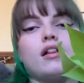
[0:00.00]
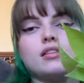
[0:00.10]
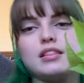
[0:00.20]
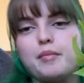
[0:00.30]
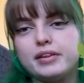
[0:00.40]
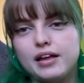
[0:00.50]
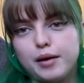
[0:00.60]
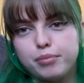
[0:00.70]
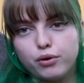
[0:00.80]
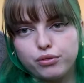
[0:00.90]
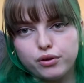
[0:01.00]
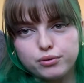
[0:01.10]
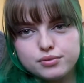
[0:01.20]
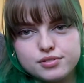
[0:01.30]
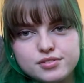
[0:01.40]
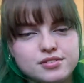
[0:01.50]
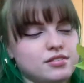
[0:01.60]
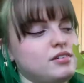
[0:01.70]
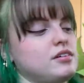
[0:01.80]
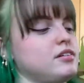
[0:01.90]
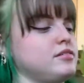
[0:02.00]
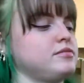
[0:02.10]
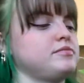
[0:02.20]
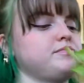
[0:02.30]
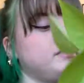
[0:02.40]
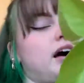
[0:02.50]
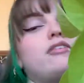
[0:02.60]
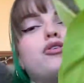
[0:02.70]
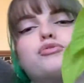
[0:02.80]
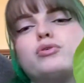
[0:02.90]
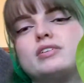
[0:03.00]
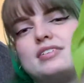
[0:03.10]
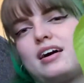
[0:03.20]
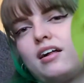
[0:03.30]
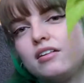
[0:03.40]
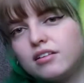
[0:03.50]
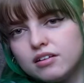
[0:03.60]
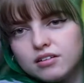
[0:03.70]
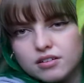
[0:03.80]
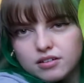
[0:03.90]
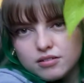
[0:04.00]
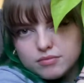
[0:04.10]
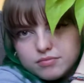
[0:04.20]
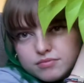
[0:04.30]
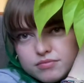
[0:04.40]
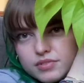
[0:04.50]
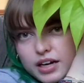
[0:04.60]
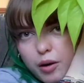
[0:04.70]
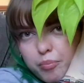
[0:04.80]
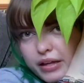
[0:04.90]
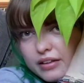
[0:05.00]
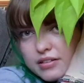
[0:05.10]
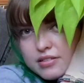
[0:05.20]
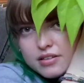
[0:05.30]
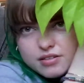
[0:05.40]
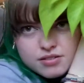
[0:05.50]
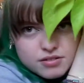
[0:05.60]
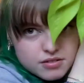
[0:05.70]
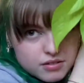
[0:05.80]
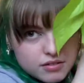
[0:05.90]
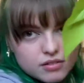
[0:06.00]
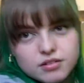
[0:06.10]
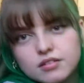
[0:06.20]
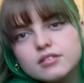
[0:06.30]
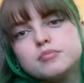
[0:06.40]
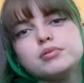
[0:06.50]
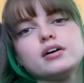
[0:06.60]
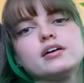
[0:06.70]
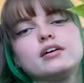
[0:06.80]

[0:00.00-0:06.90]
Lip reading: lemon lime pothos. I don't know if you can tell like how big this is, but